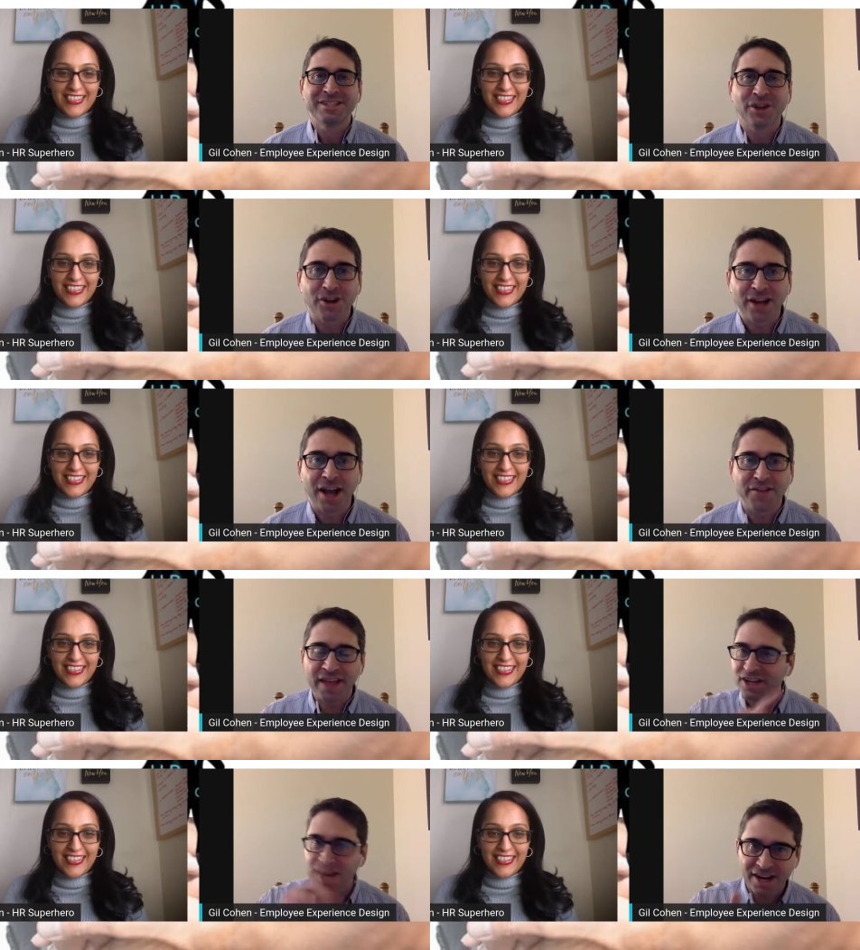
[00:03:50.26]
Speaker 1: Sorry, I,
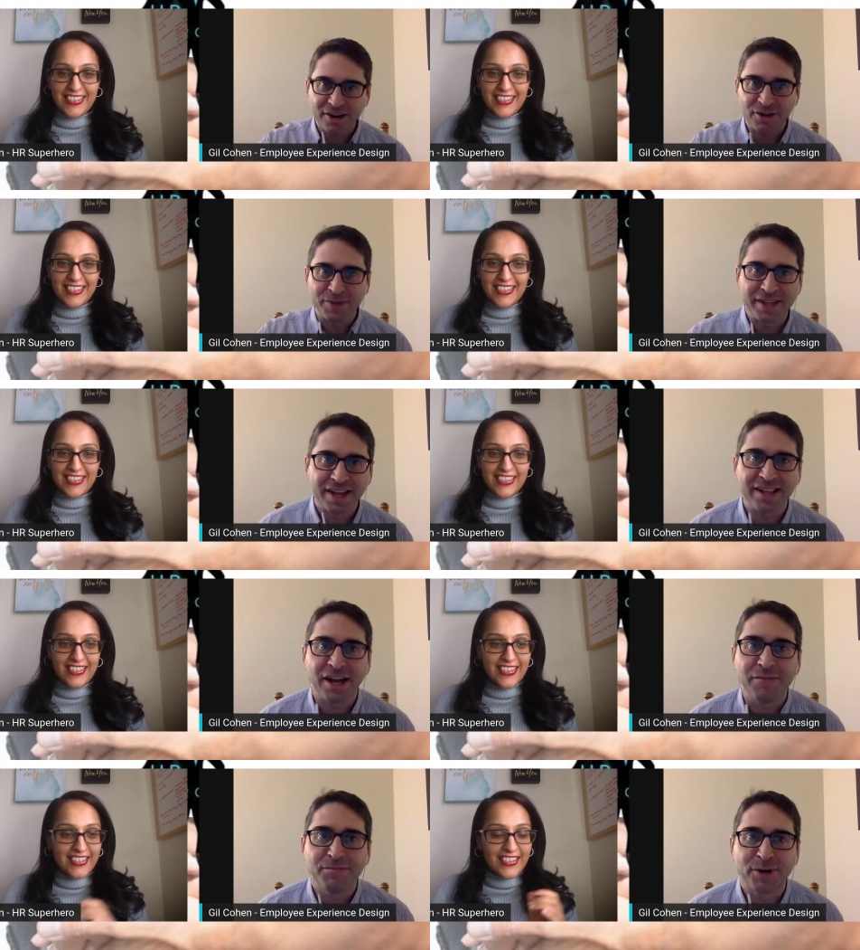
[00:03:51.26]
it cut out on me.
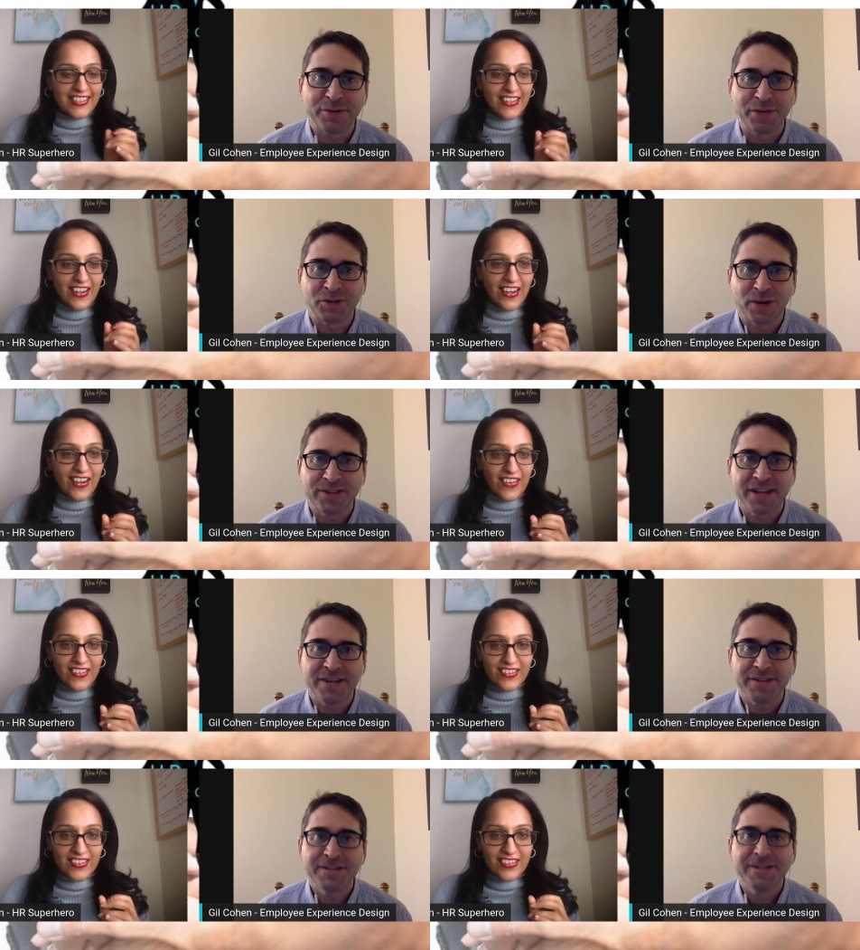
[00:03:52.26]
That I'm pretty much oh. what's
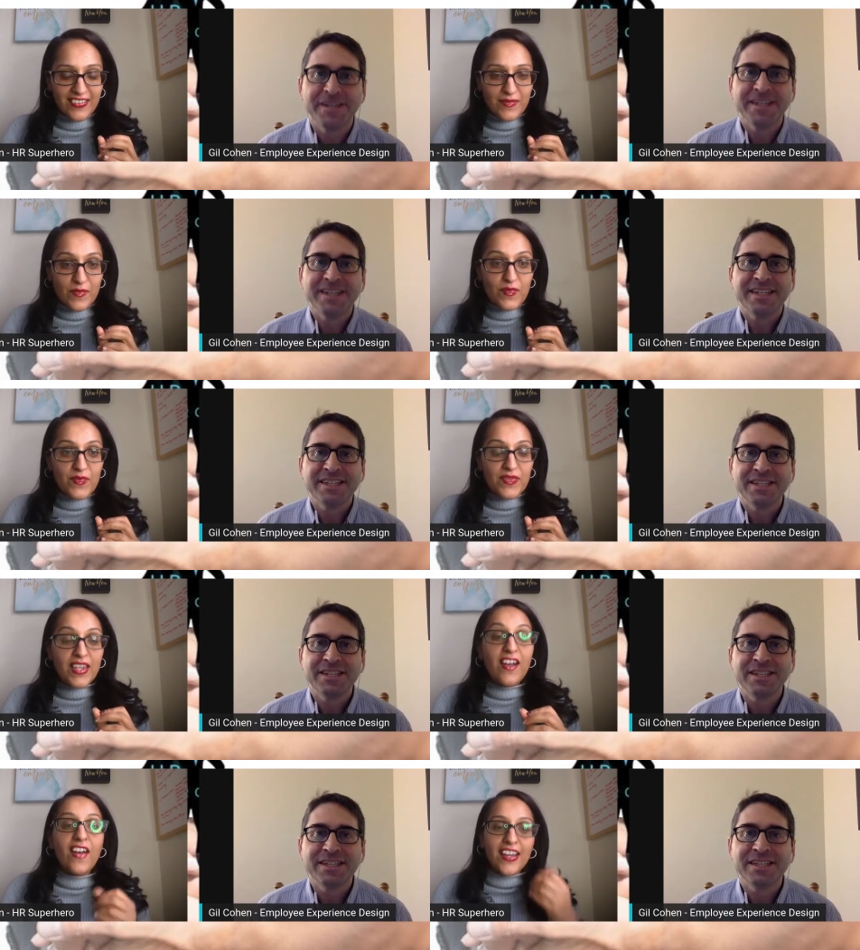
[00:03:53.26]
that?
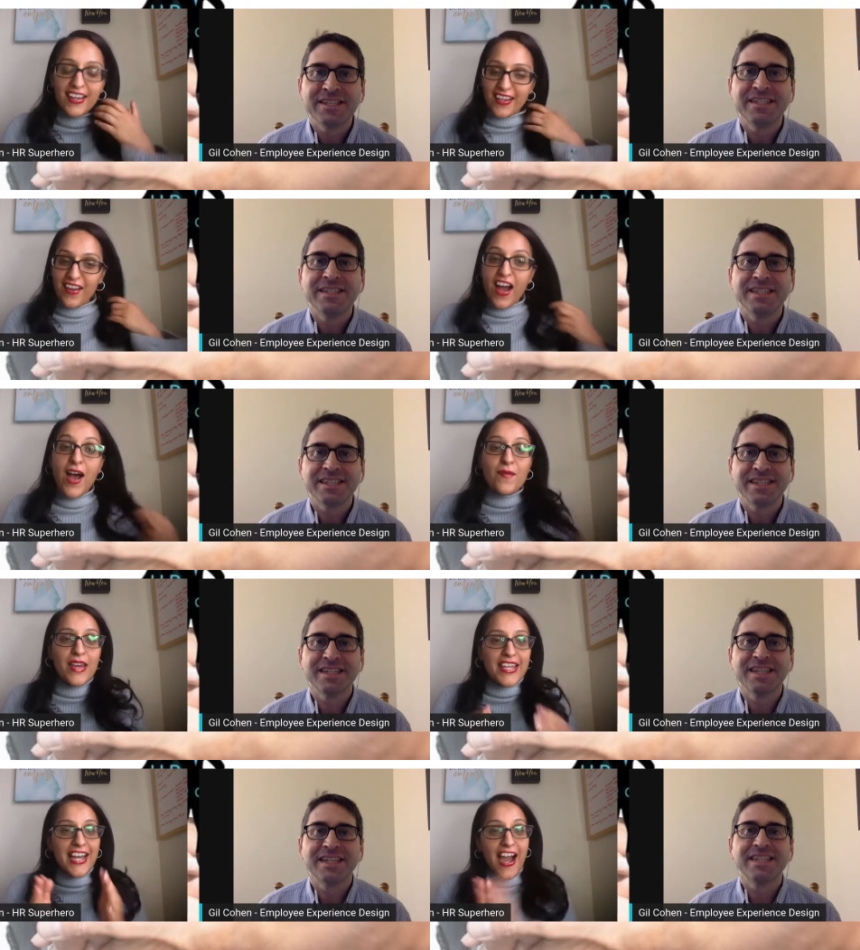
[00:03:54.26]
Speaker 2: We cut out. I'm
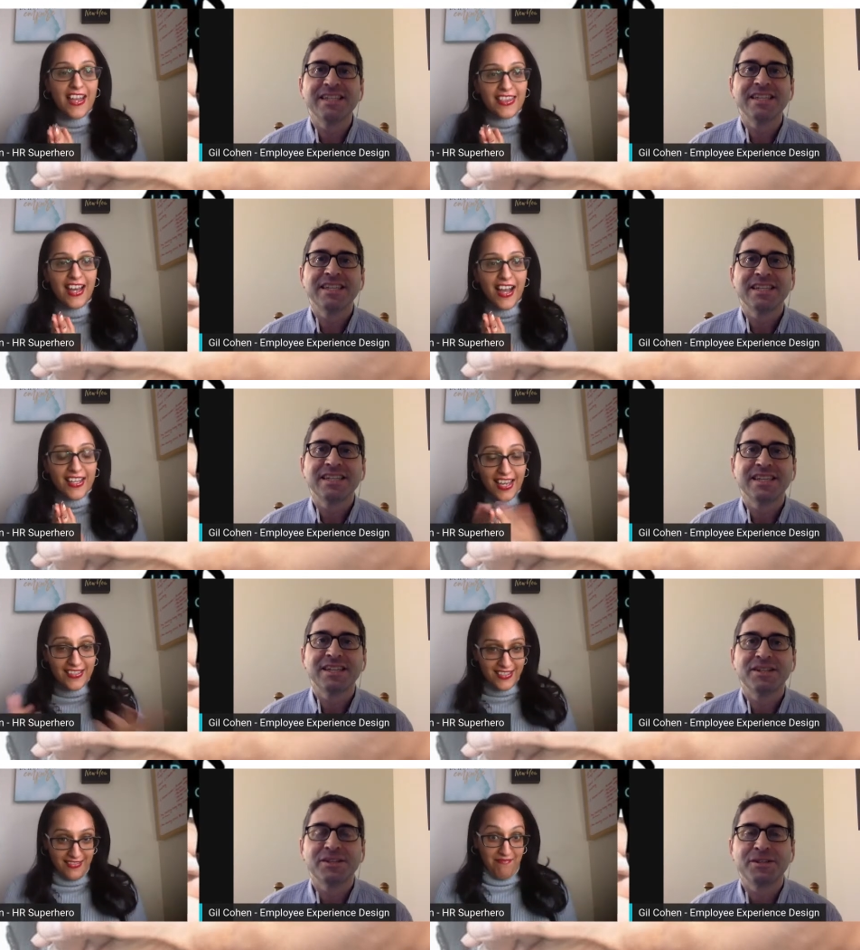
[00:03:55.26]
like, I I
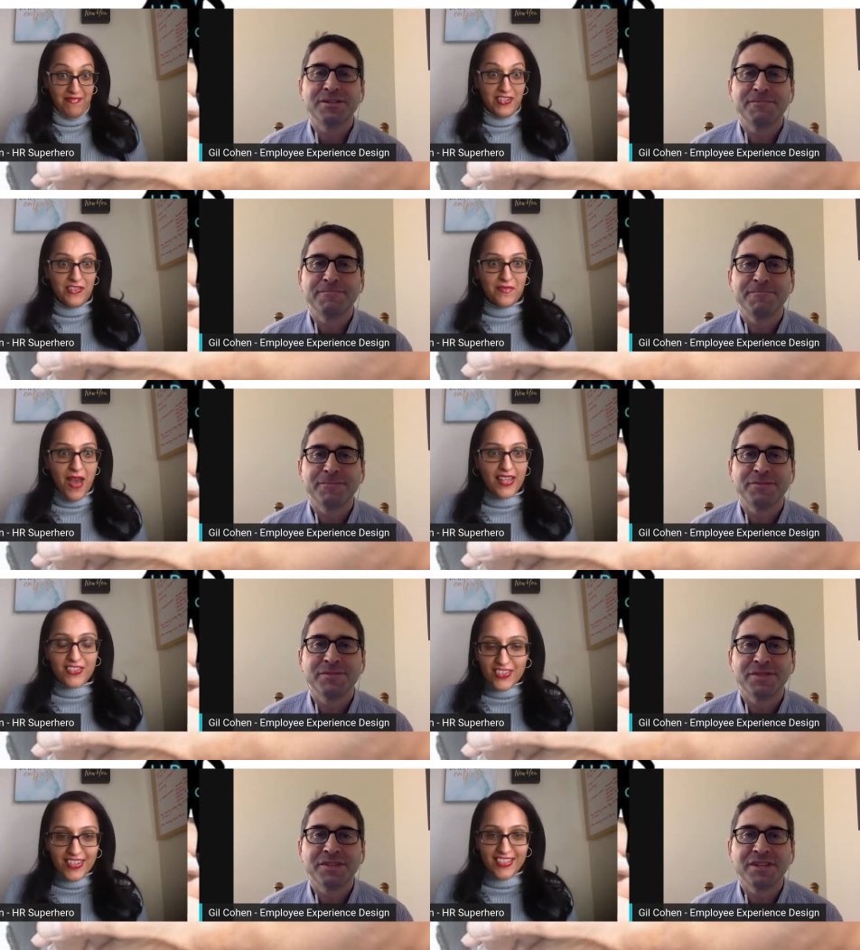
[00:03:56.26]
guess you've
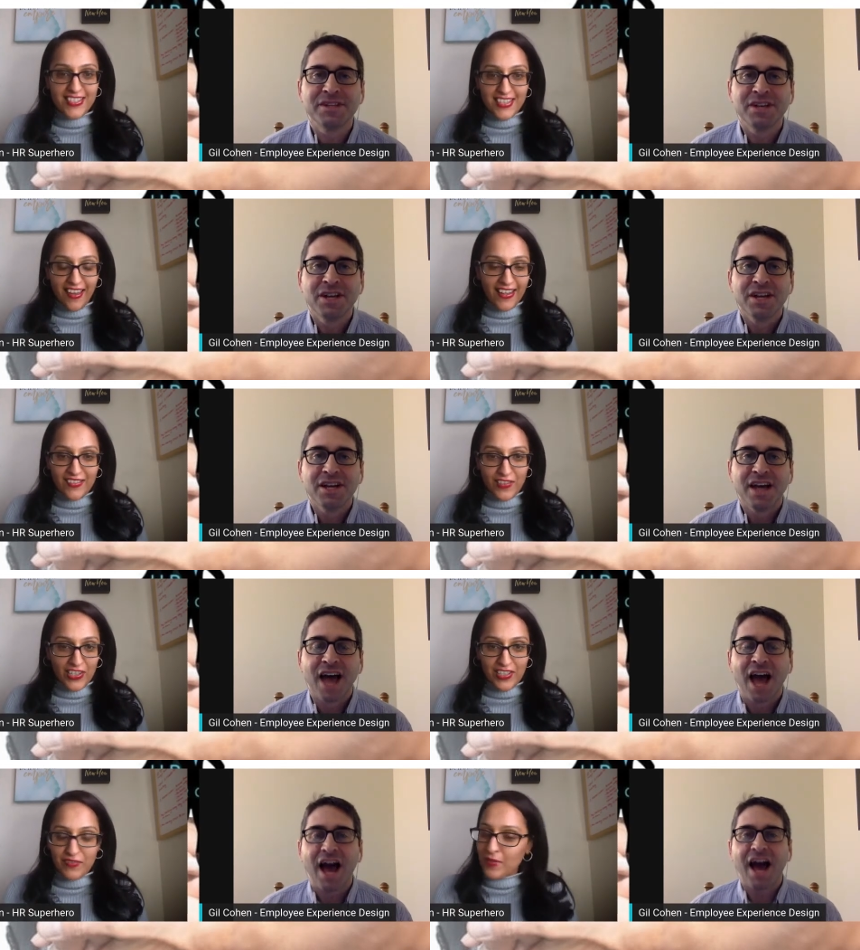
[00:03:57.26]
mastered this then
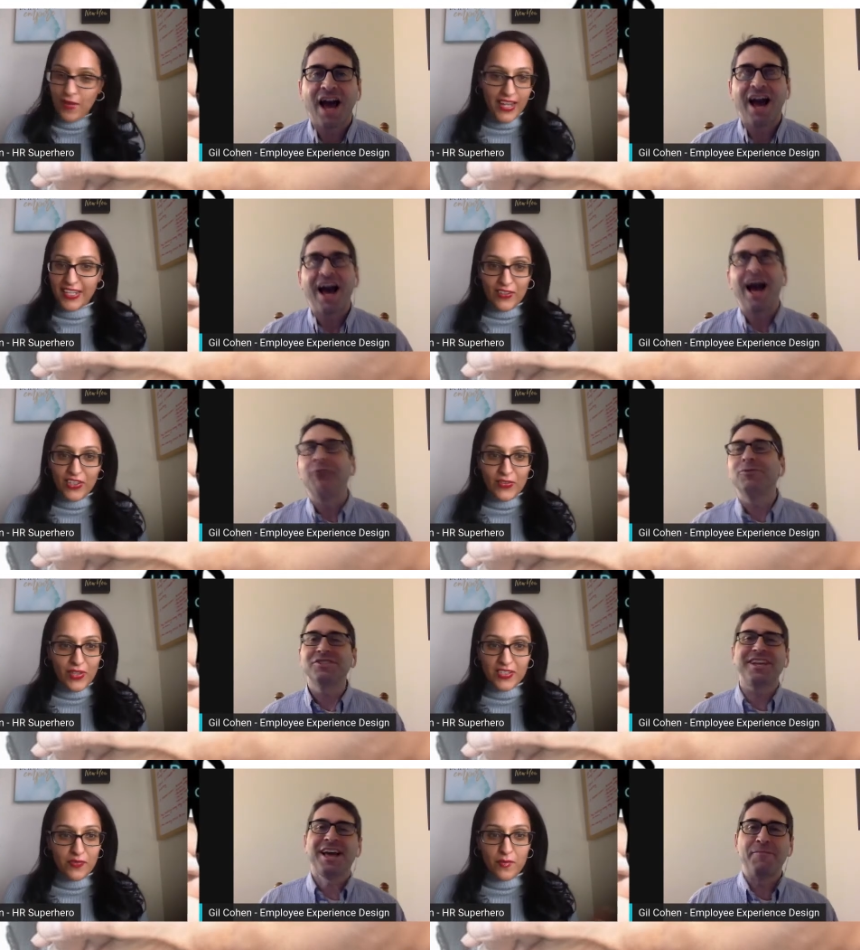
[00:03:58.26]
working from home. I didn't know you I
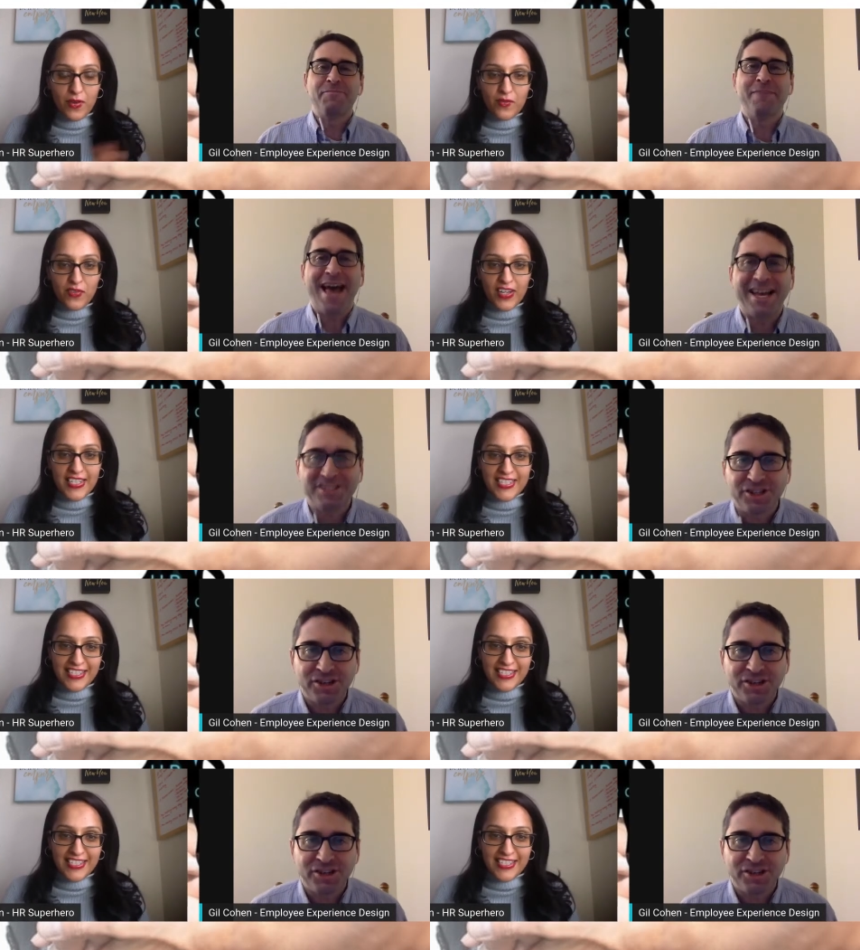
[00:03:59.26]
worked from home I for 18